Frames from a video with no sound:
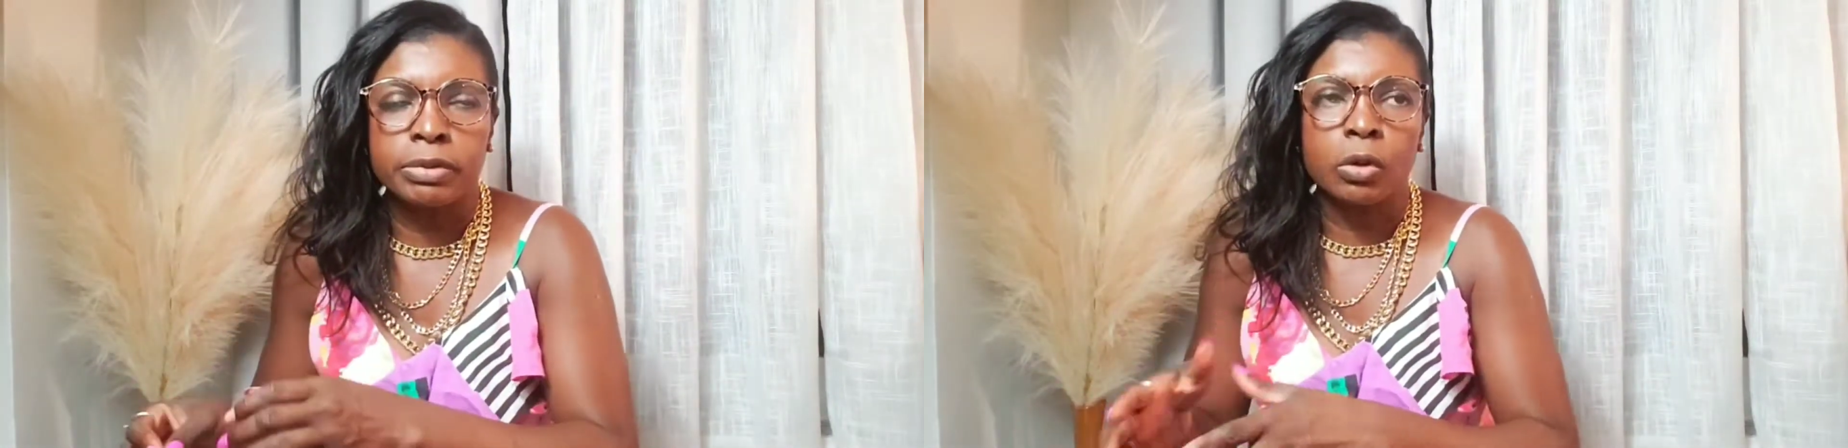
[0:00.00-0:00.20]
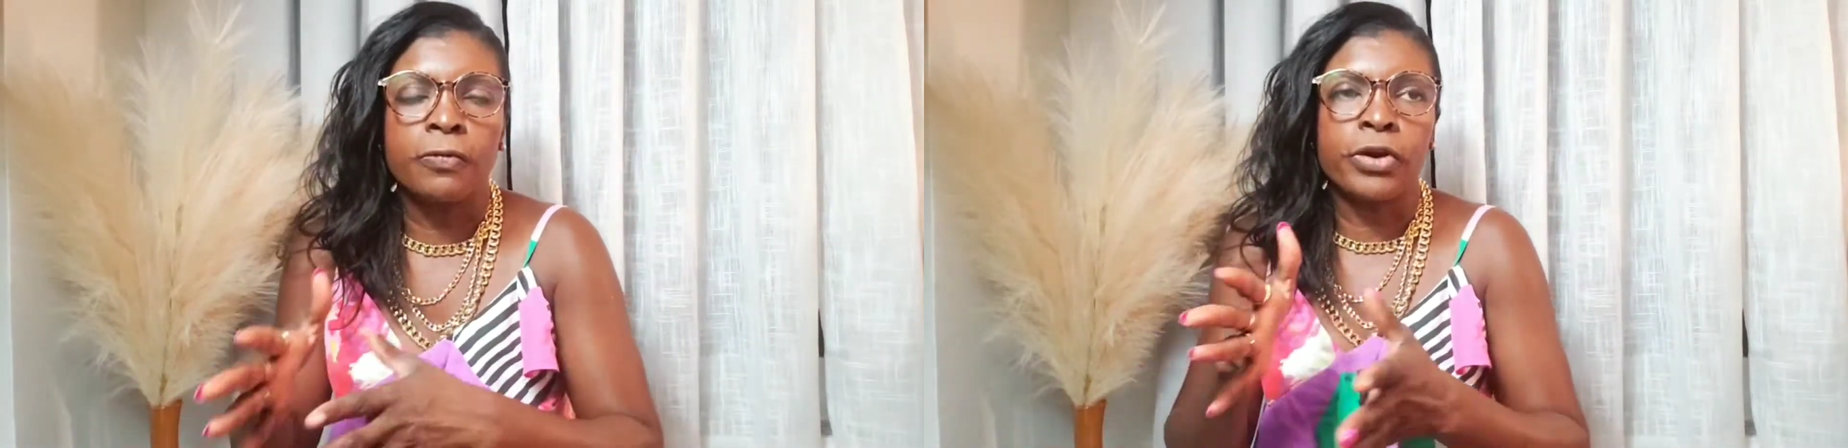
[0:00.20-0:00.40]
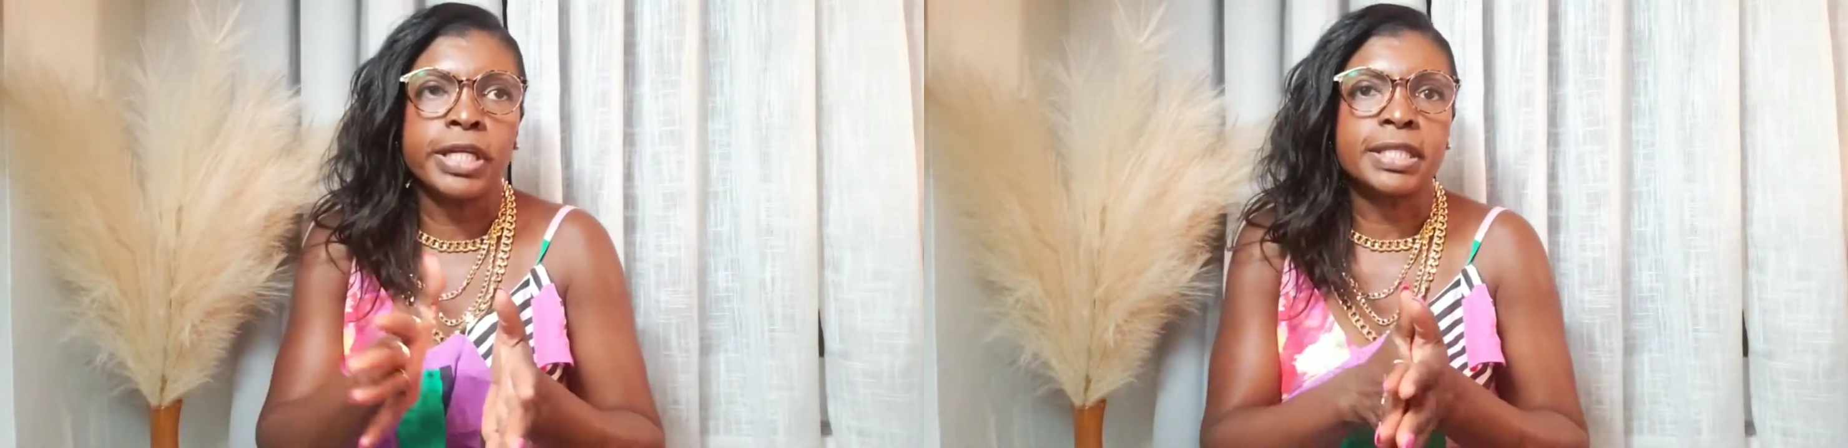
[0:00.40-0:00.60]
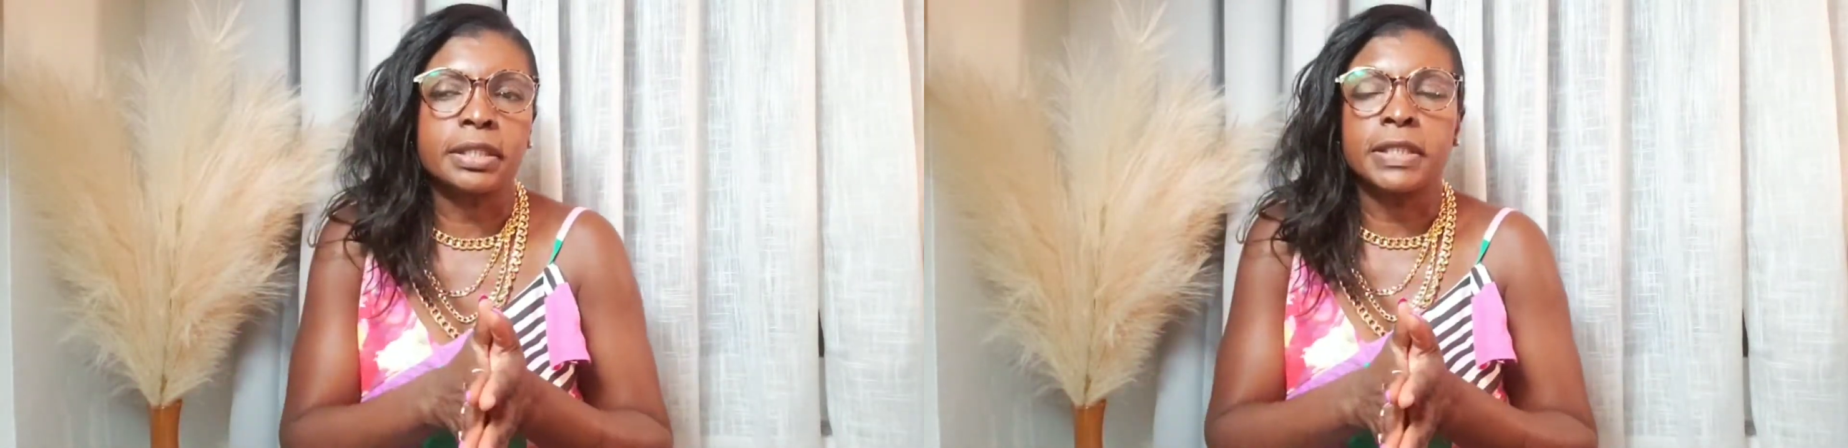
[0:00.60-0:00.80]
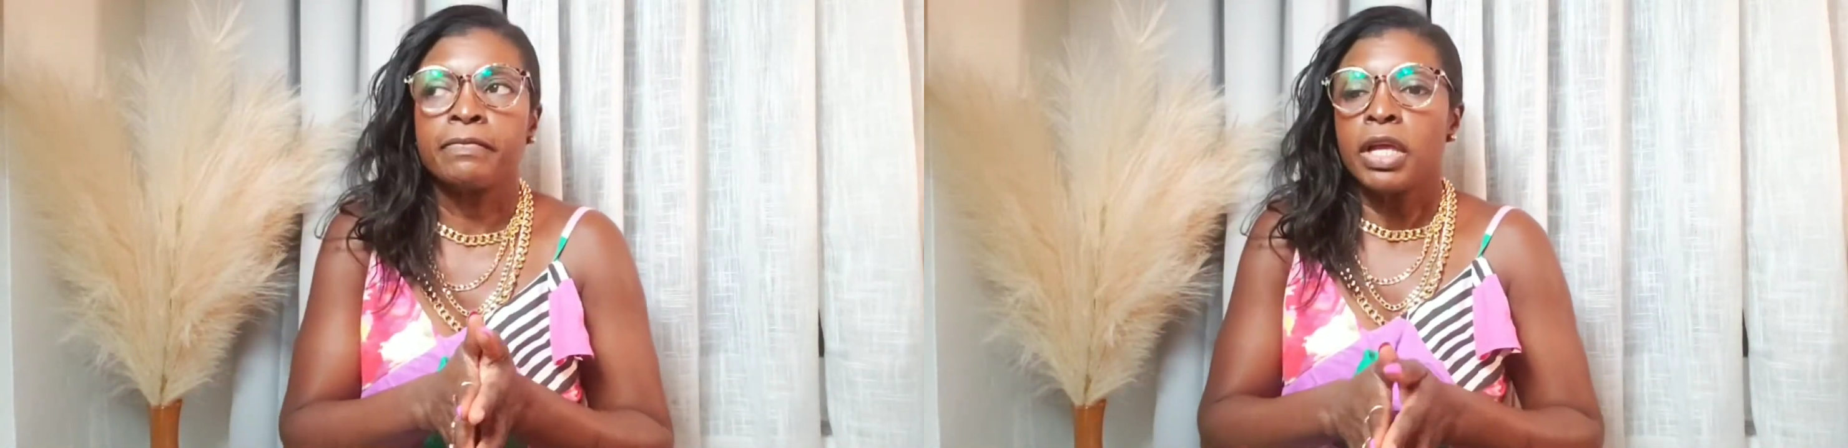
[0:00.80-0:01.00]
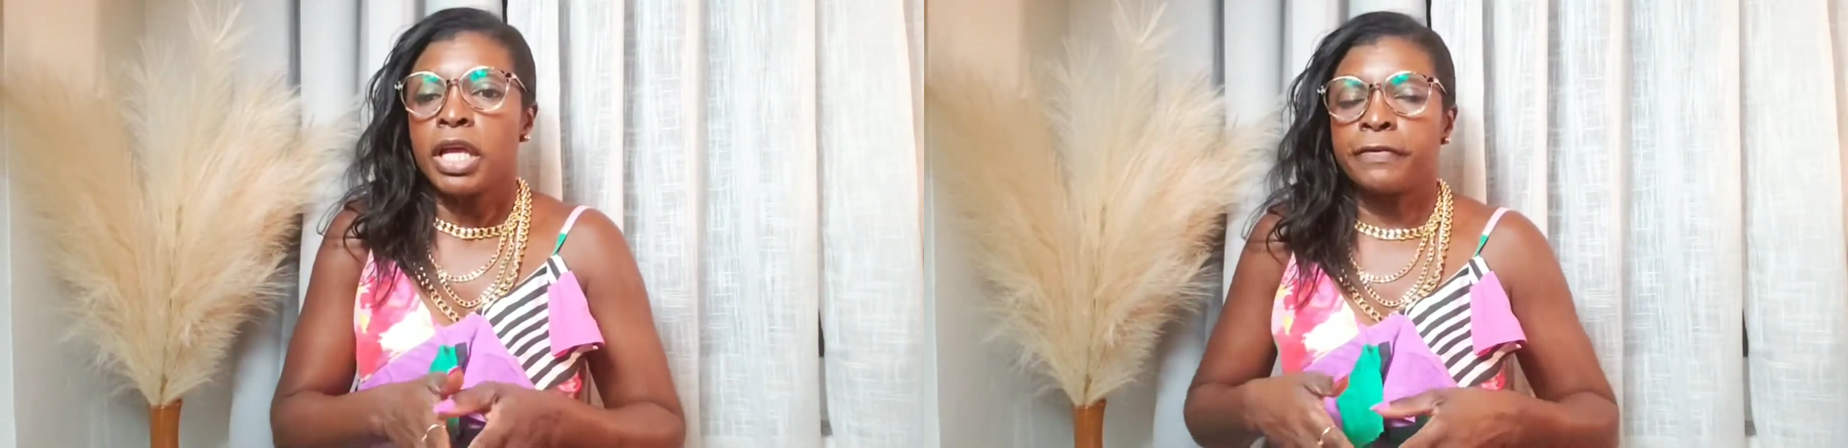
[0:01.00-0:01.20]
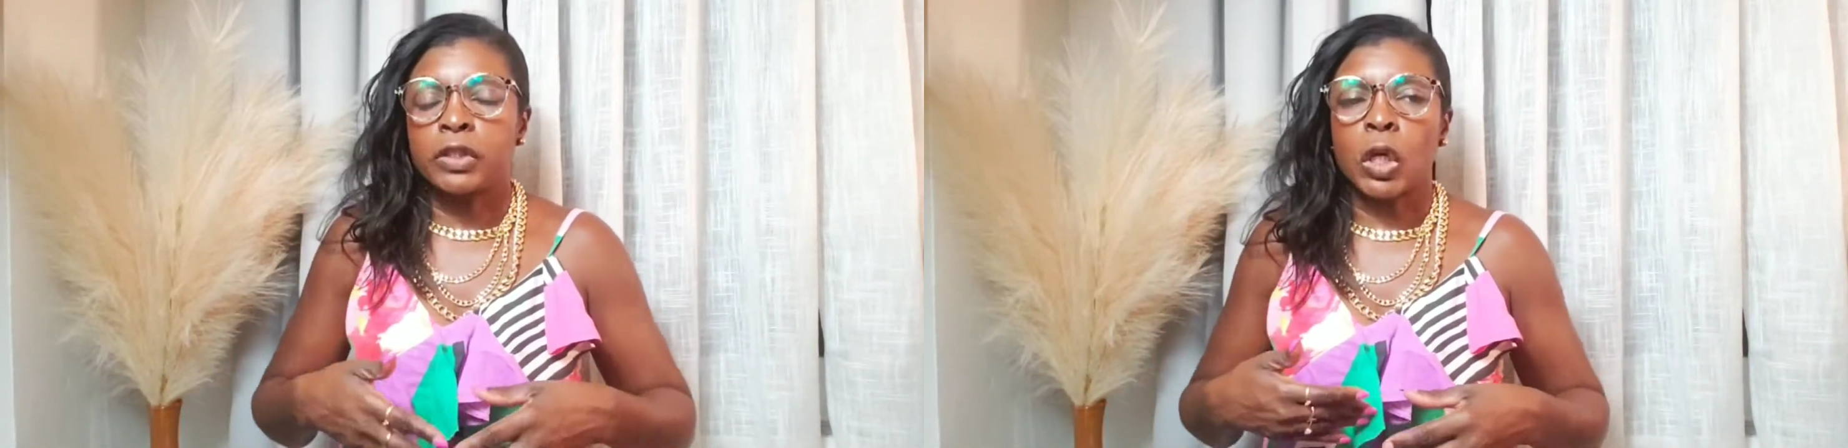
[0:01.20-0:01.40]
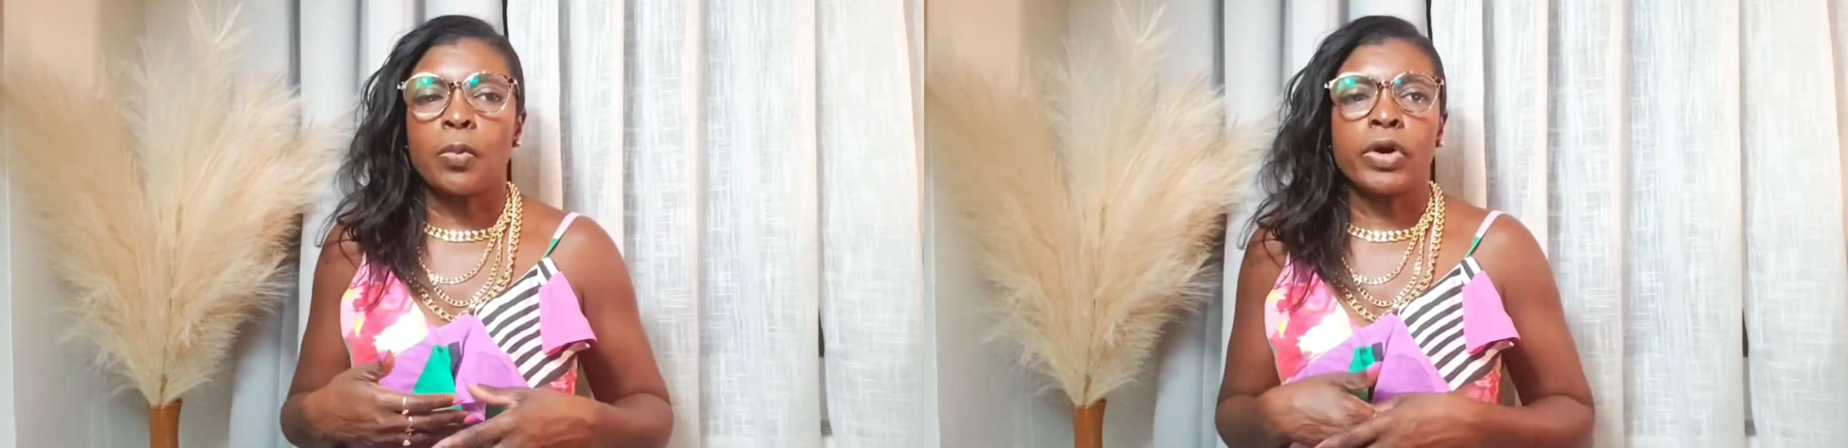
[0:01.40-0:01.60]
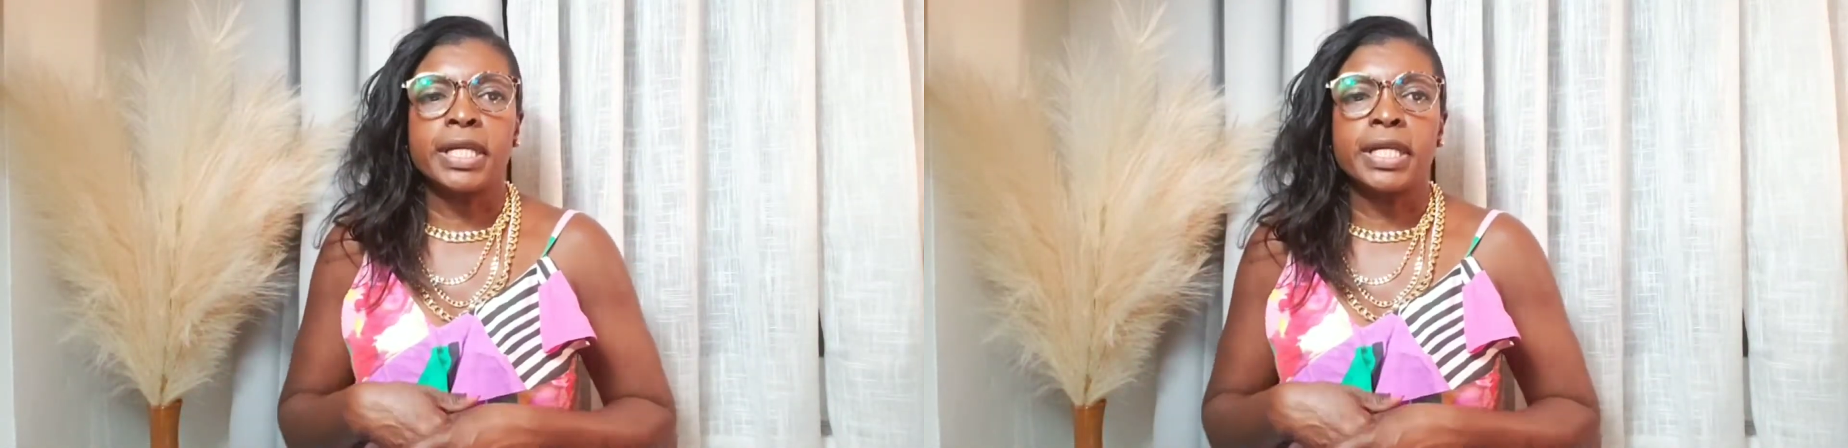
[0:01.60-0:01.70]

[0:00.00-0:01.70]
So for instance, if someone